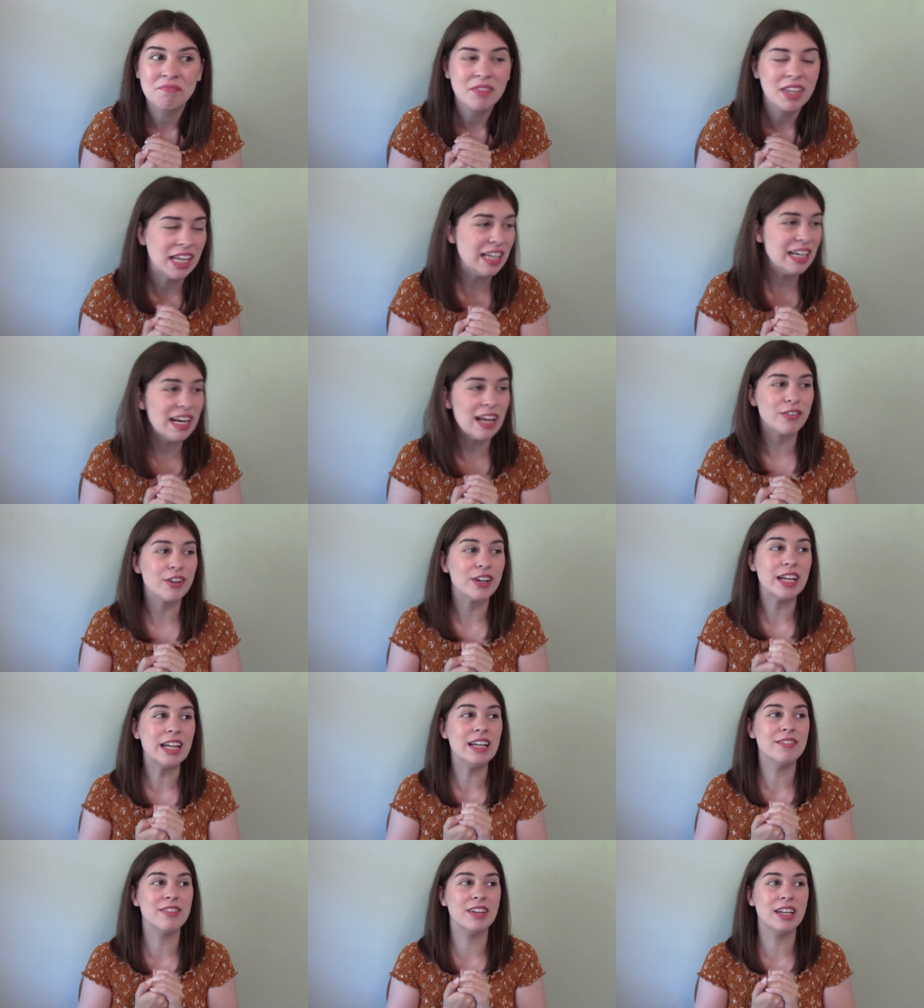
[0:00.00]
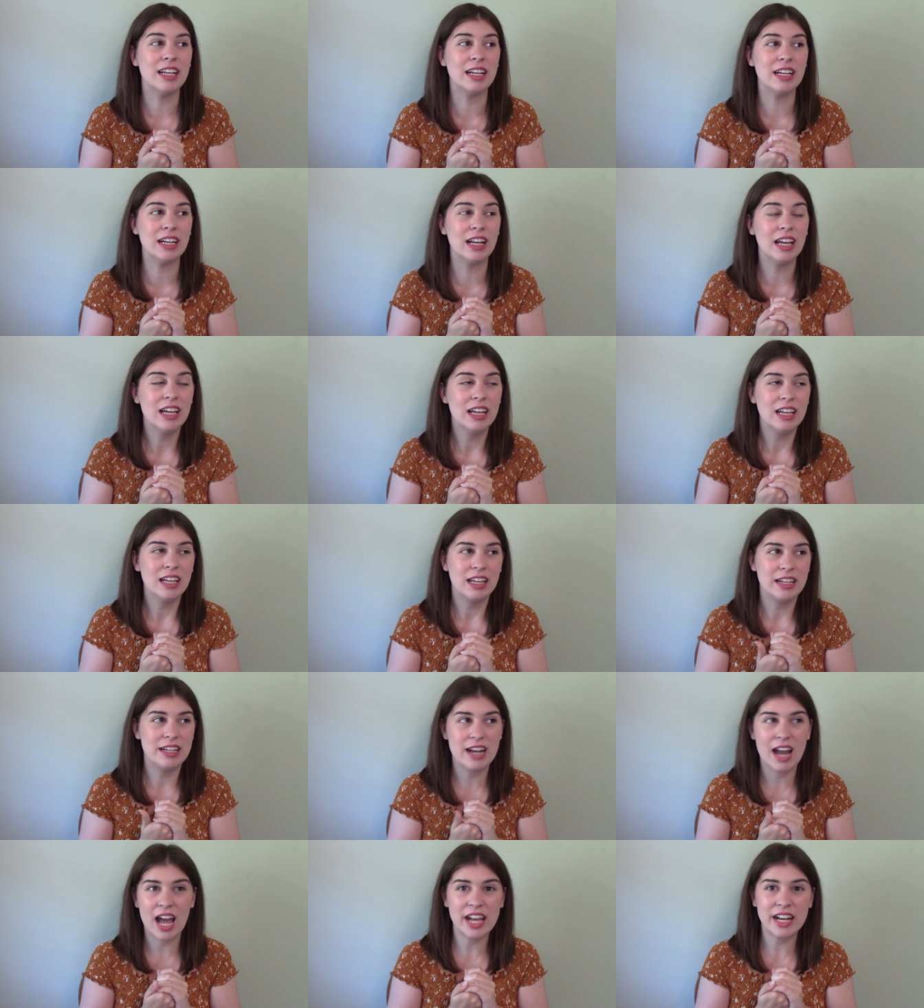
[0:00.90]
He never even
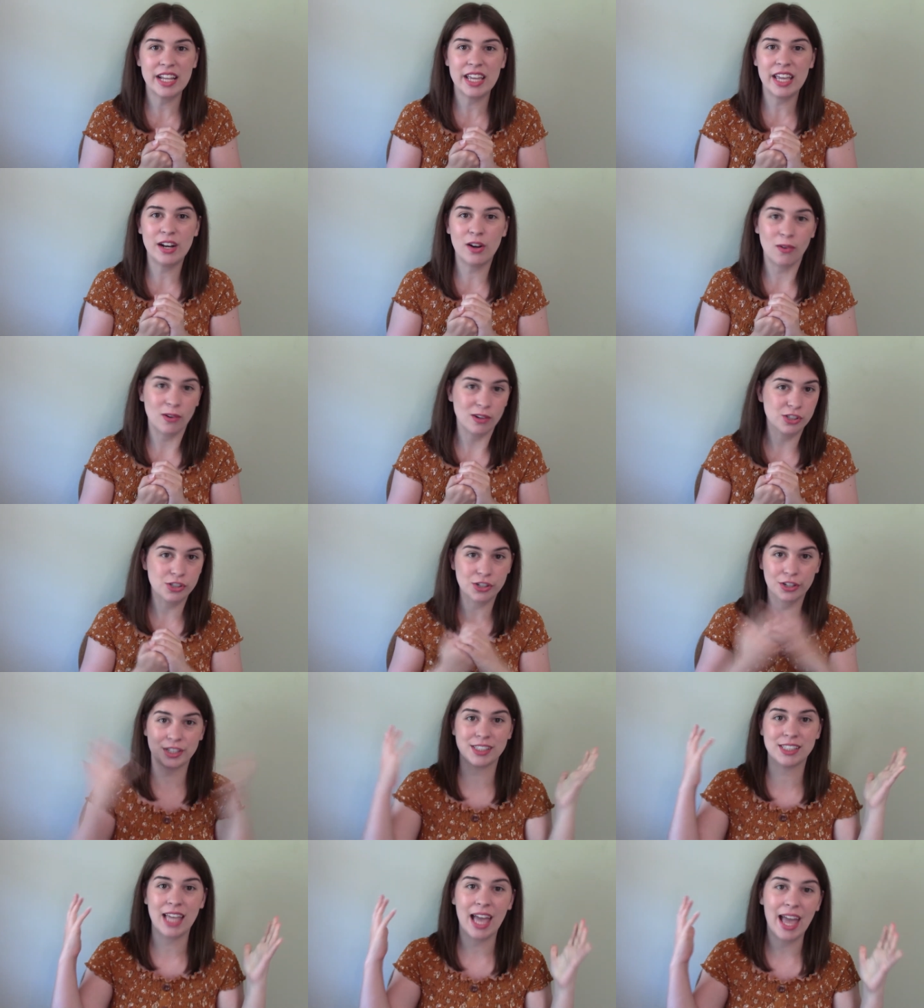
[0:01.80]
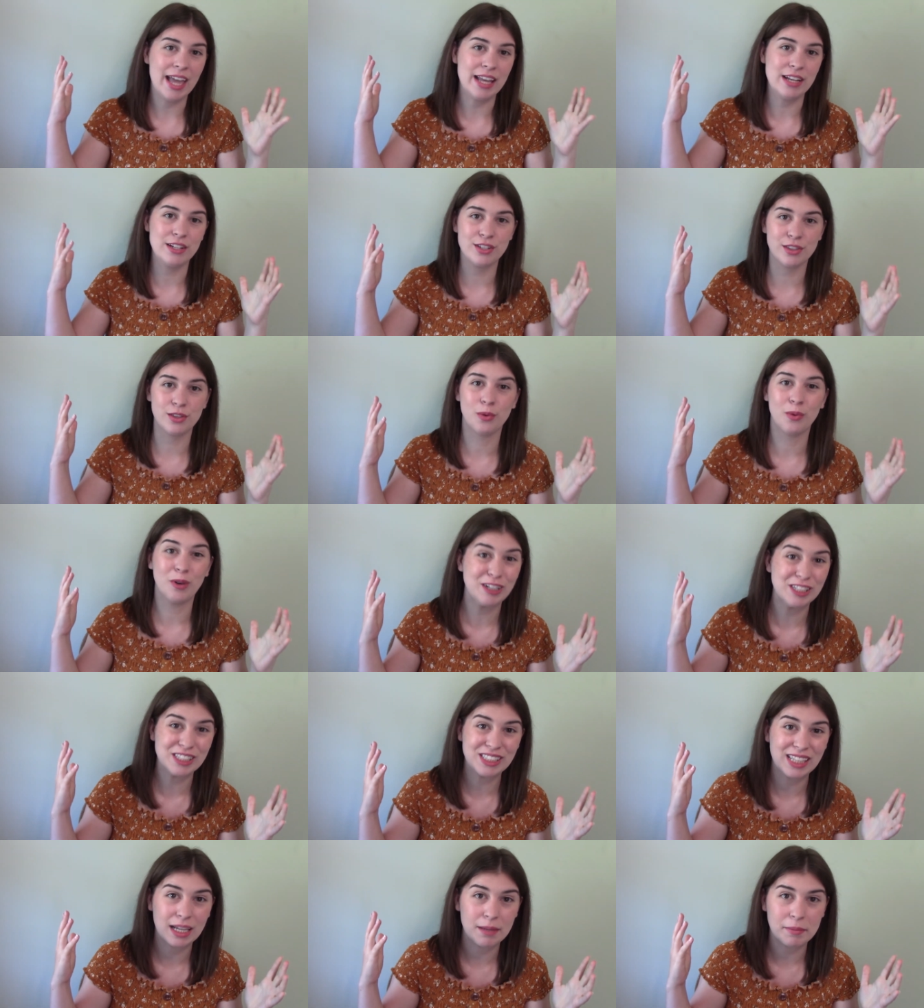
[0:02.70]
nodded or shook his head to the
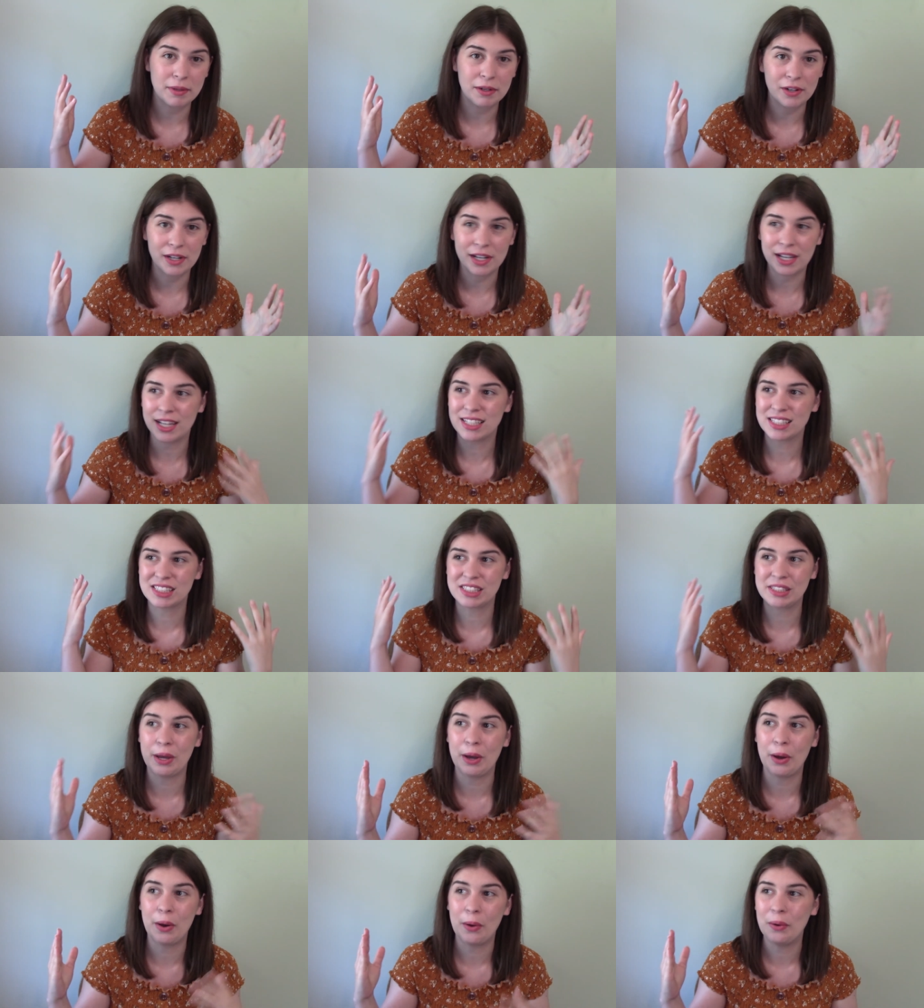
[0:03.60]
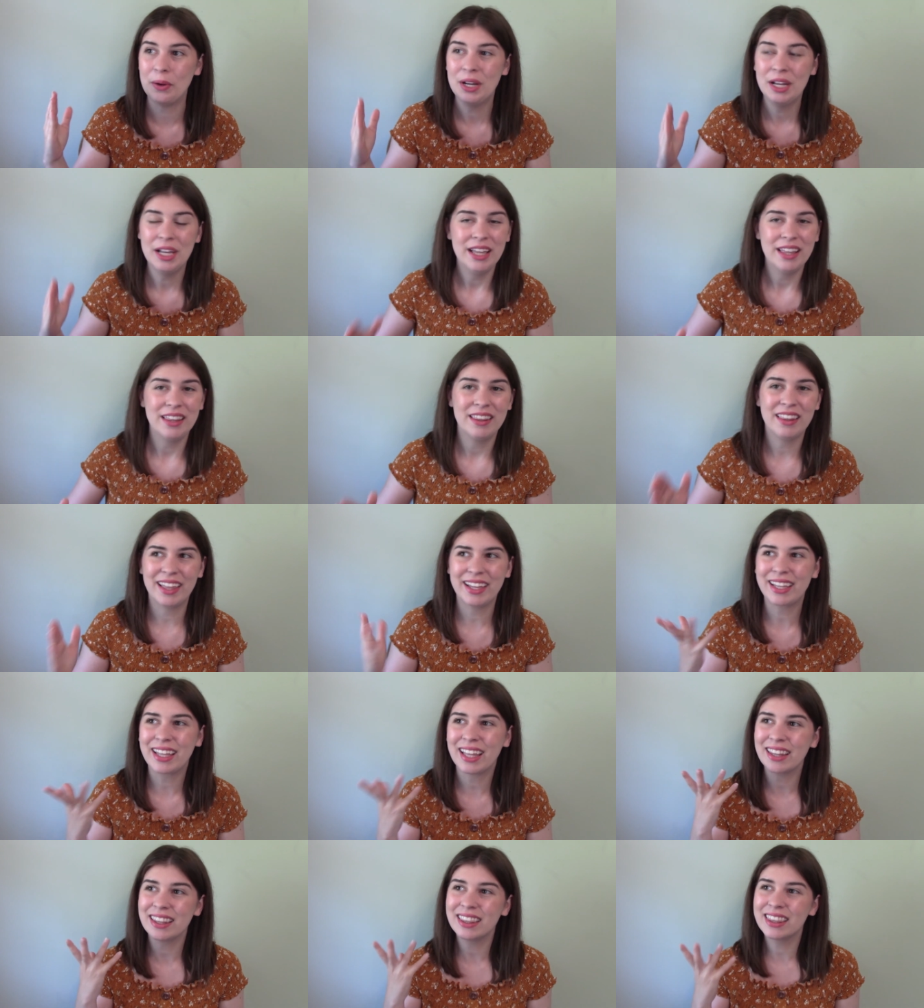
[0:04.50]
word Siberia. So
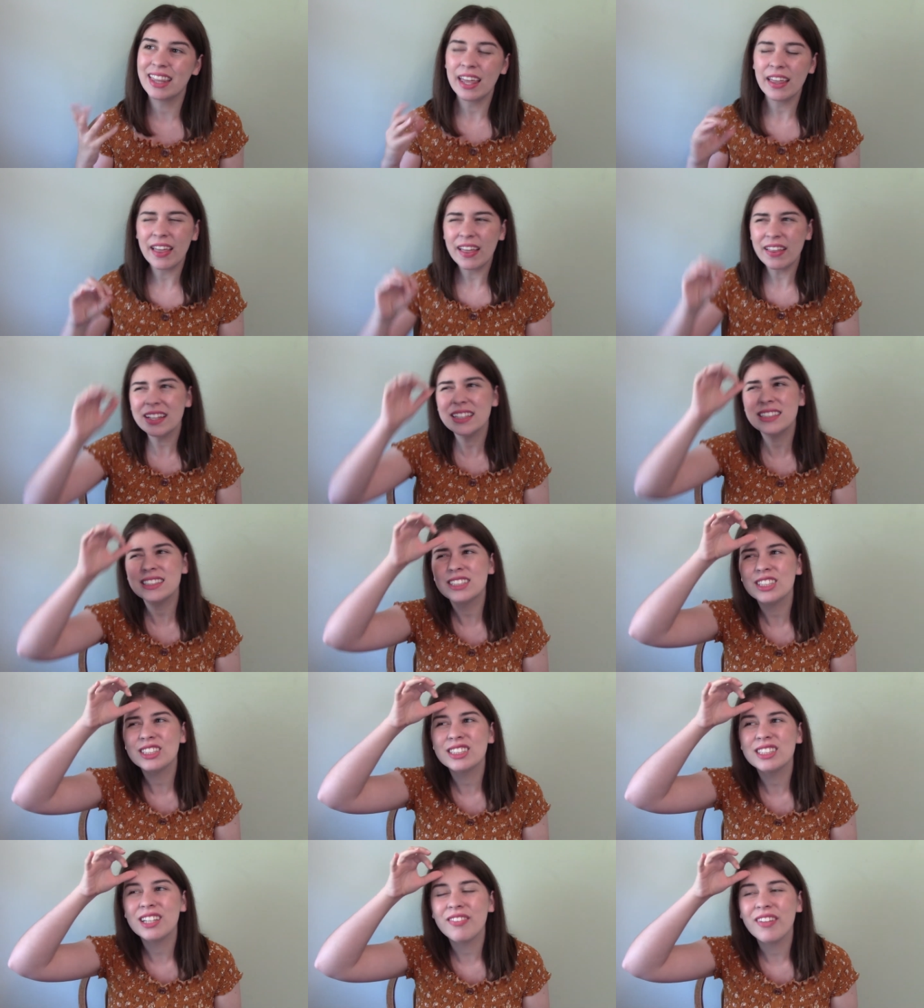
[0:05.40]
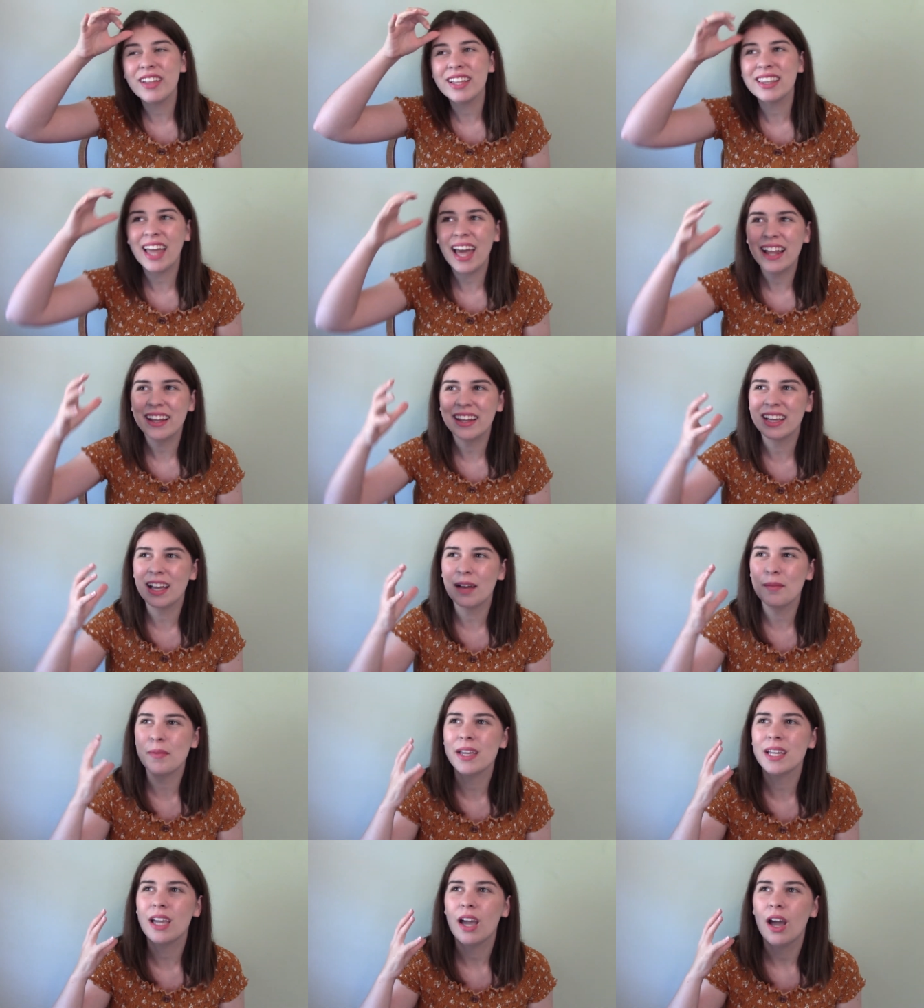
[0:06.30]
like, and it's just stuff like that. Like,
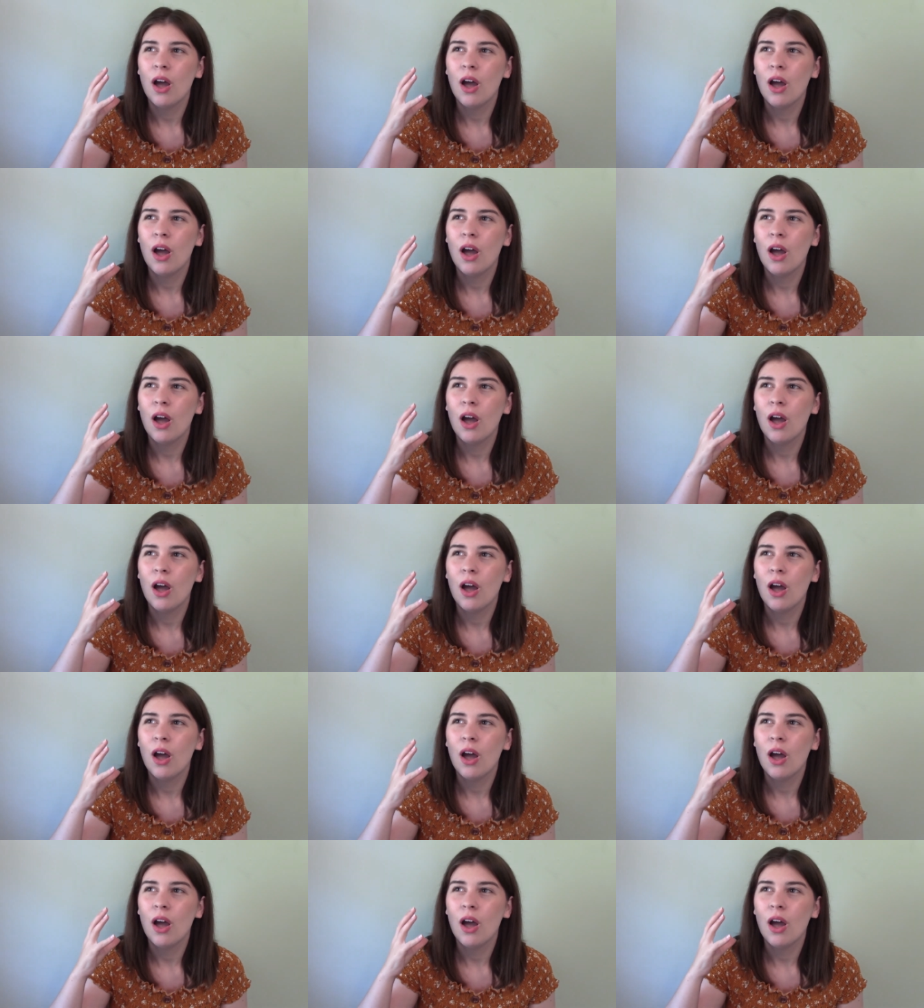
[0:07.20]
I'm like,